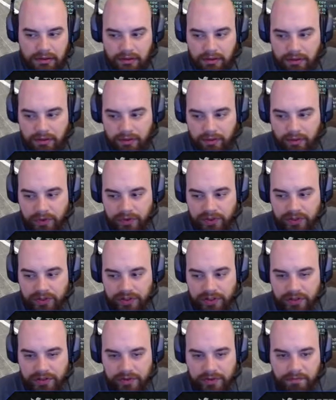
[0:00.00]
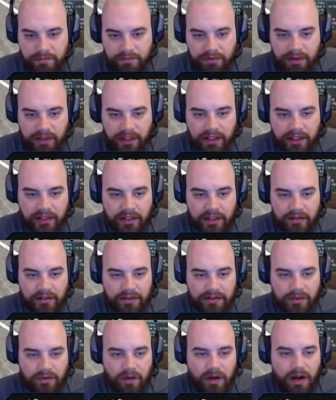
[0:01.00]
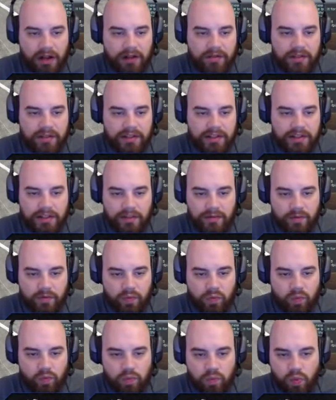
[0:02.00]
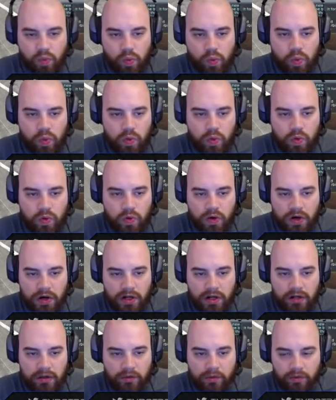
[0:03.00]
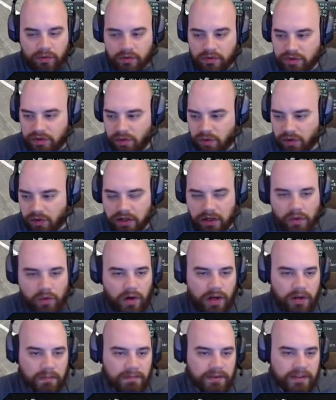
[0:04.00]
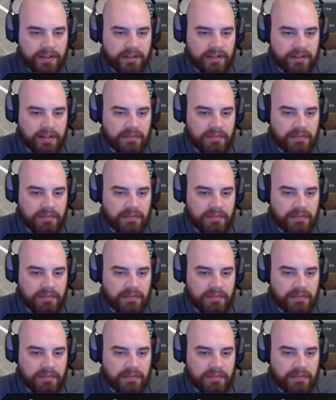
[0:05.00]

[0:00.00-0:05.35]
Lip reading: Which is plenty enough. So all of these can work. So we're going to want to put this at about